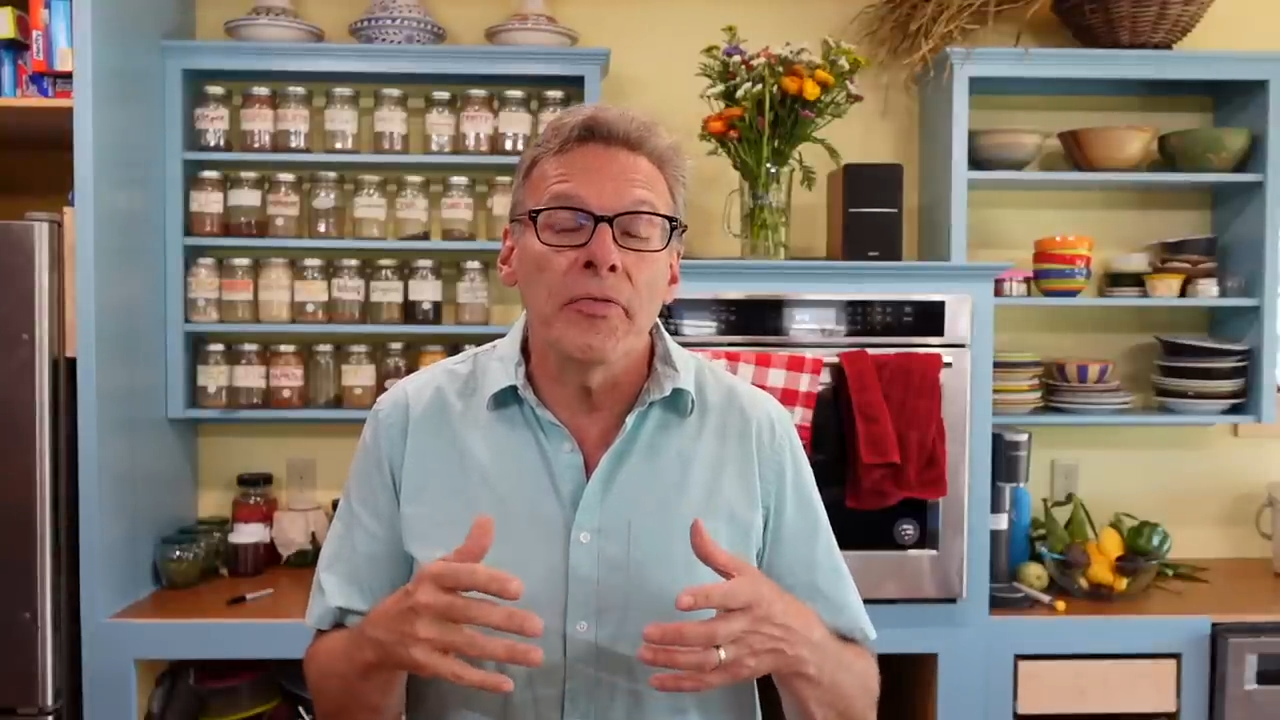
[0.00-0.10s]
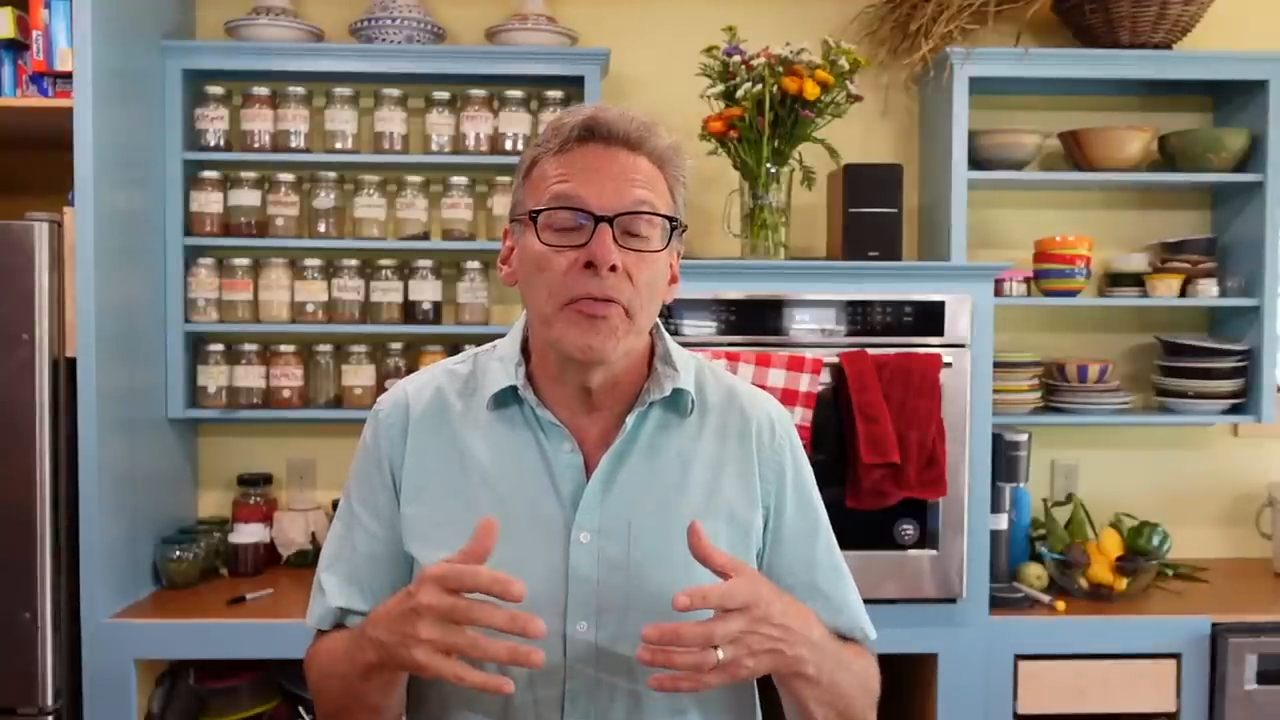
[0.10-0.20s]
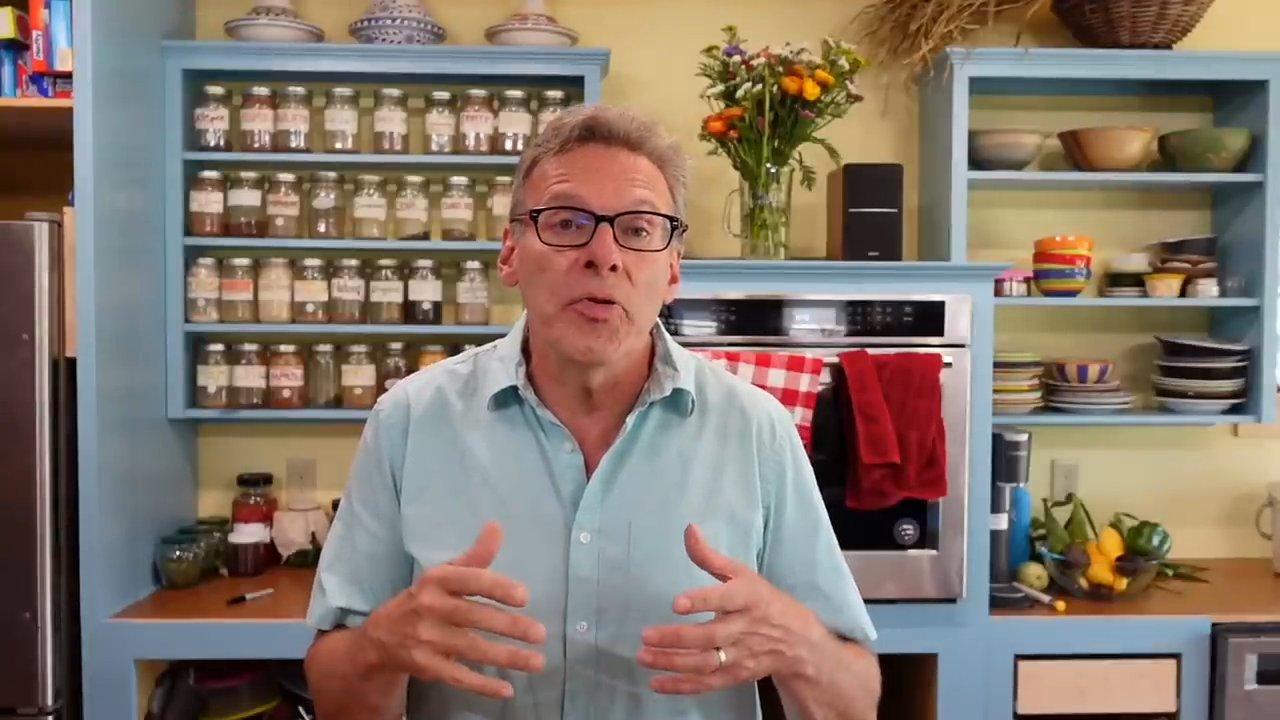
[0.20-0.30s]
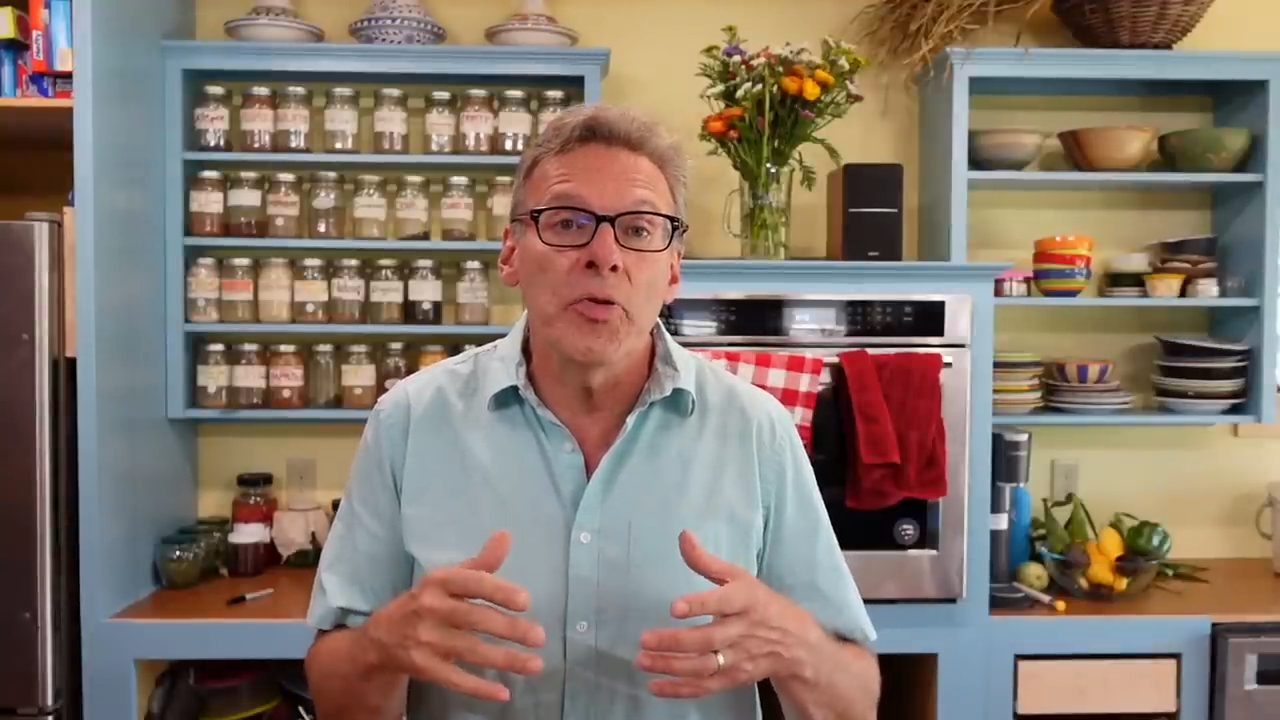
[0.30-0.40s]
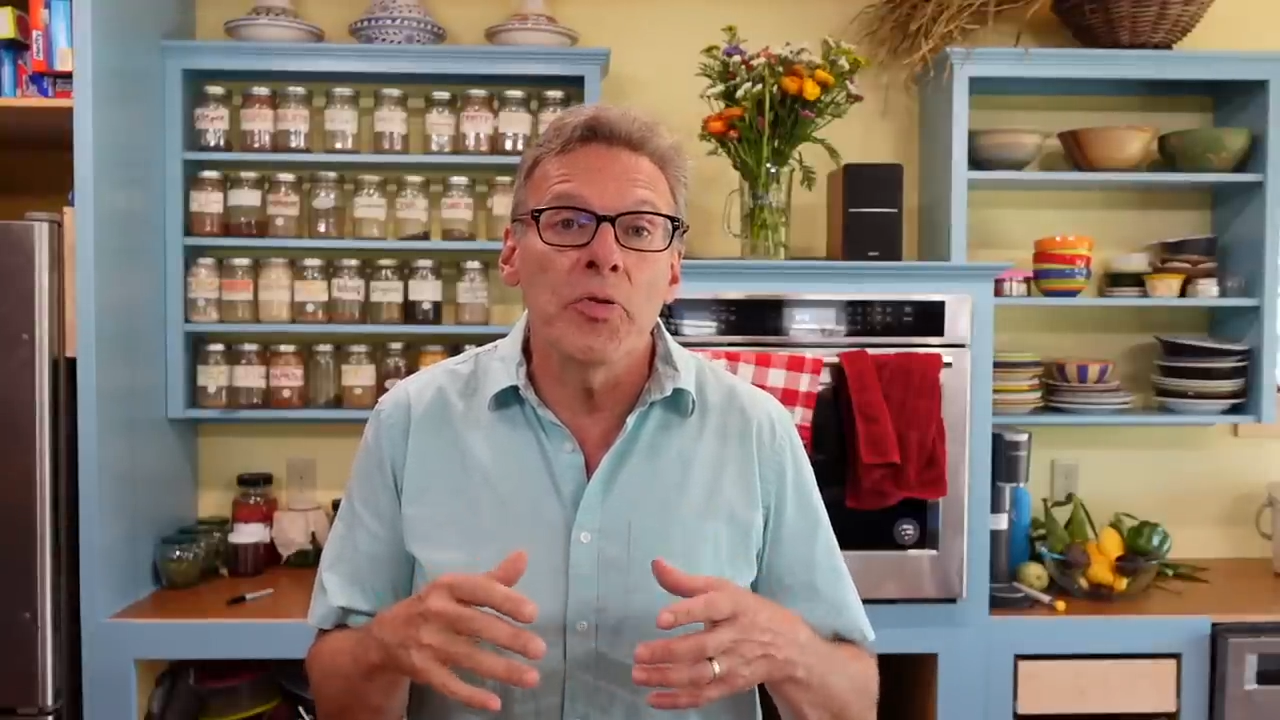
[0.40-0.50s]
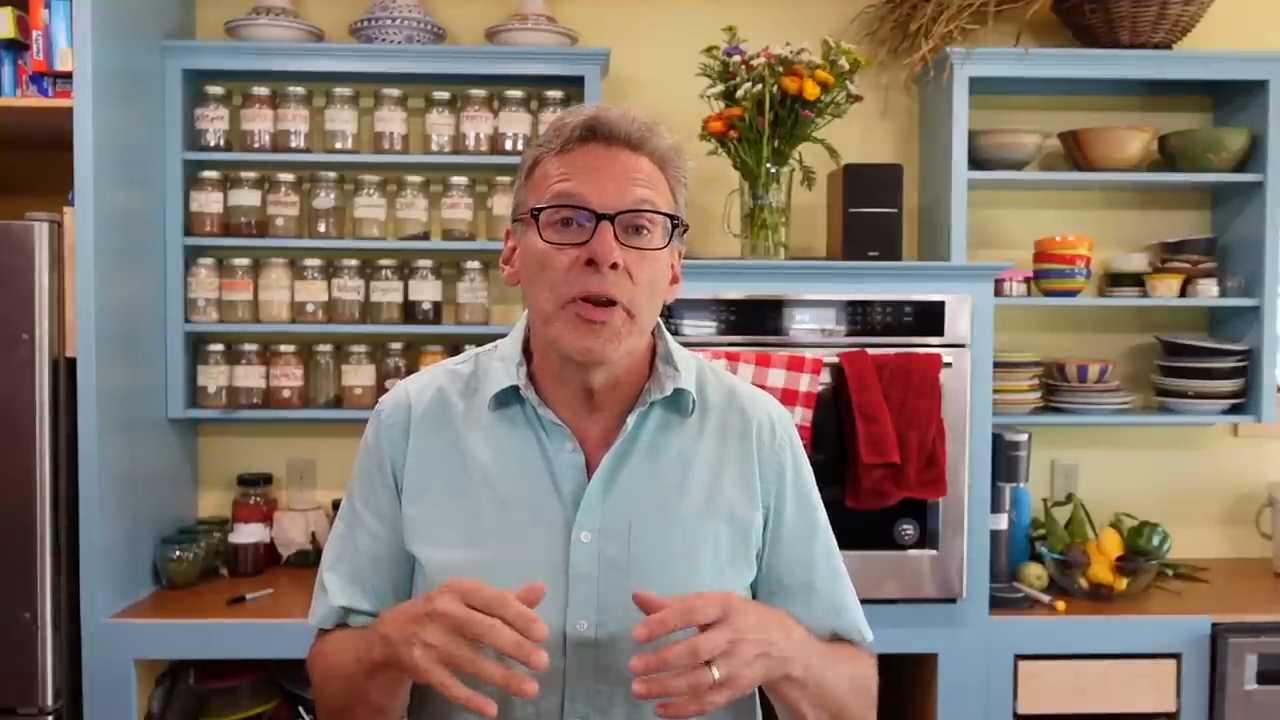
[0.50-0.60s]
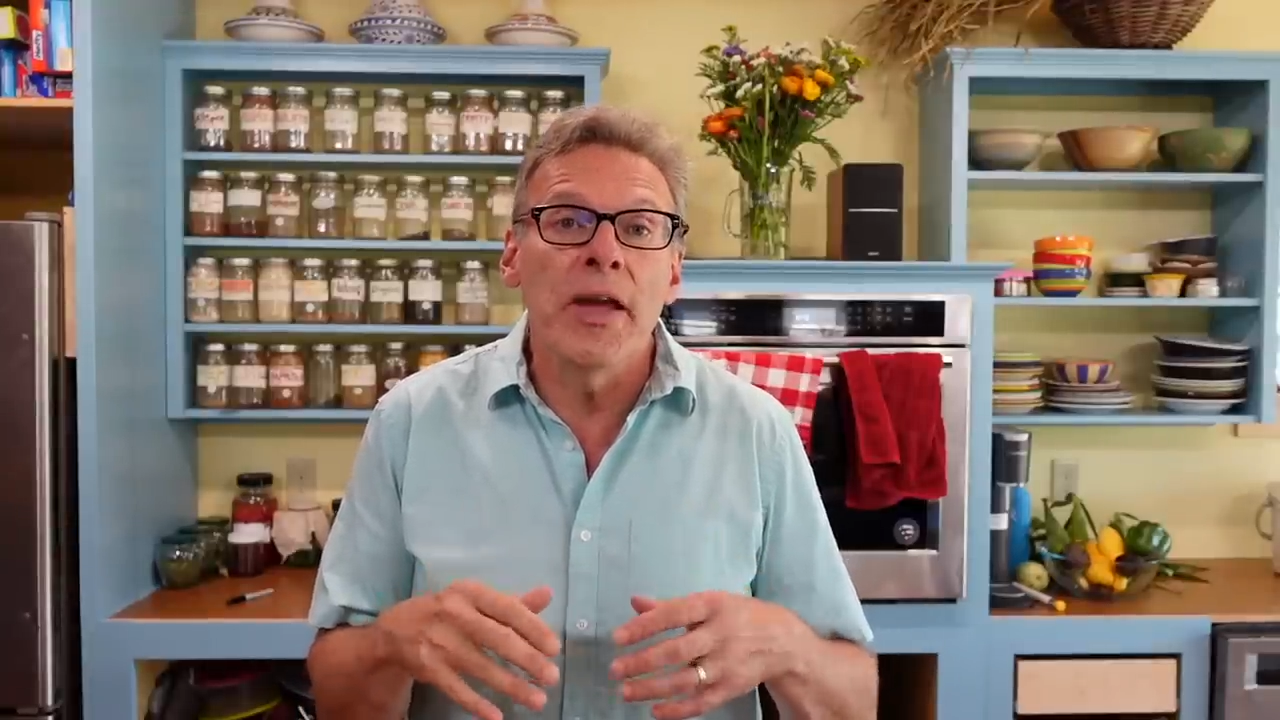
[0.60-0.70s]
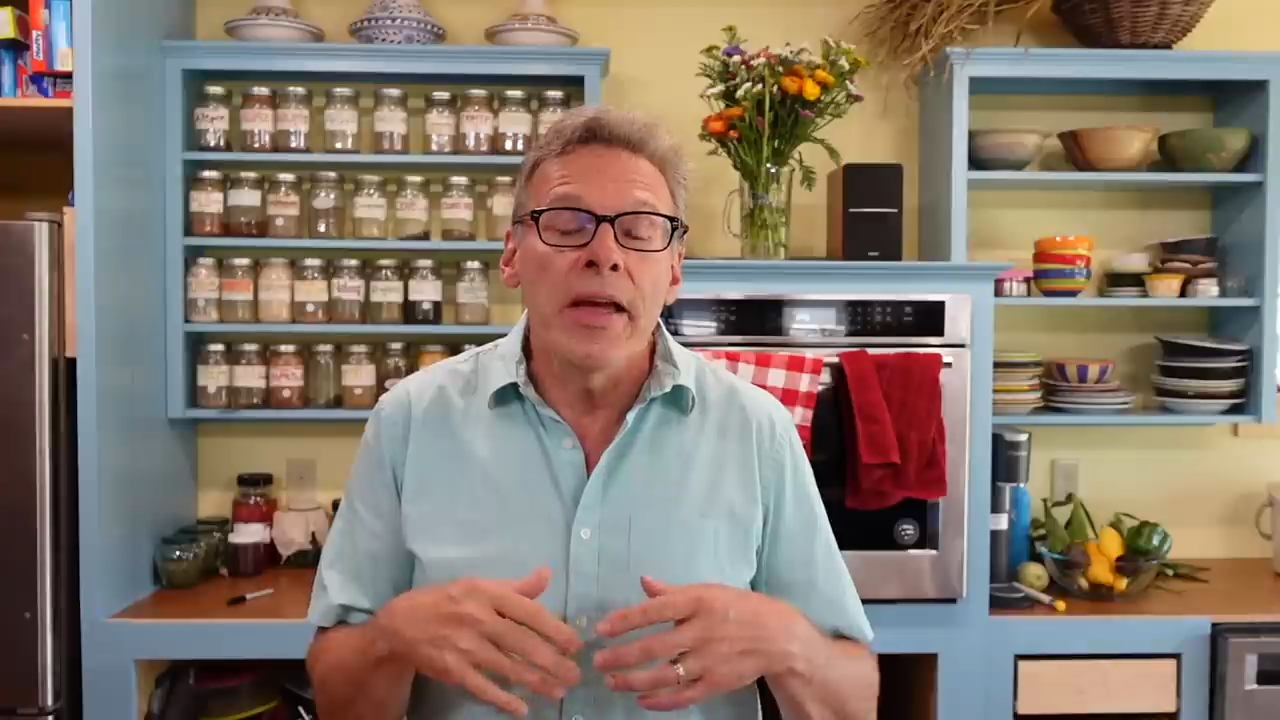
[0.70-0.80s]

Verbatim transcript: food